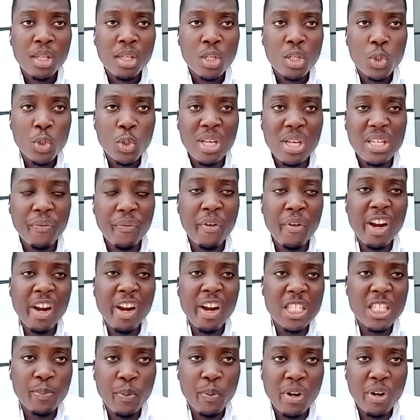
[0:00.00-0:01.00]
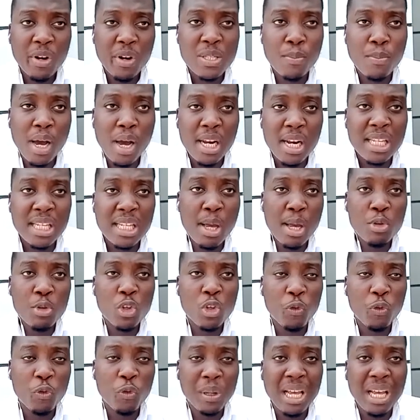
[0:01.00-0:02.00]
So he's a very experienced man in terms
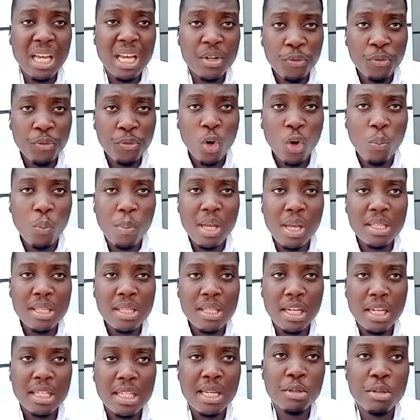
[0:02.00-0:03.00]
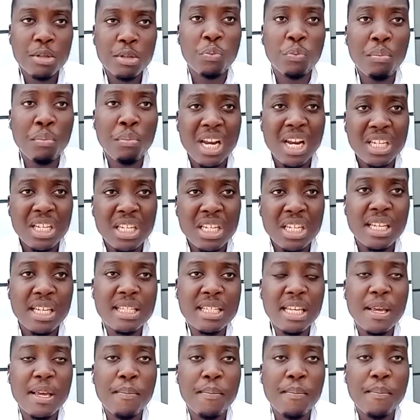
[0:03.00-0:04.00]
of player development and in terms of managing the
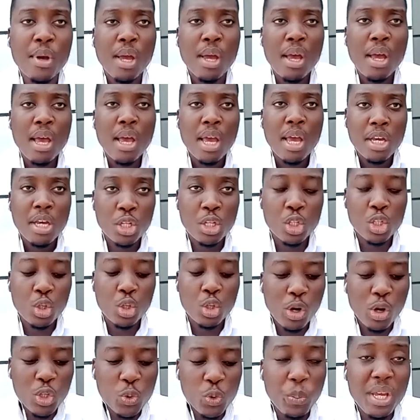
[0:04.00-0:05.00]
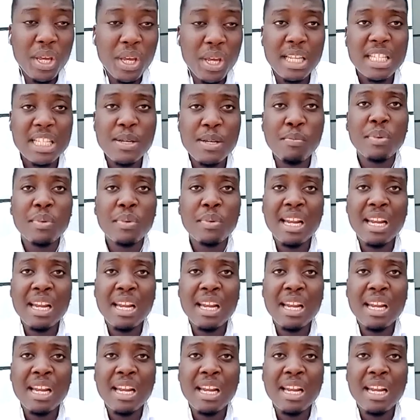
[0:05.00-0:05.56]
team. He's also going to be in the team.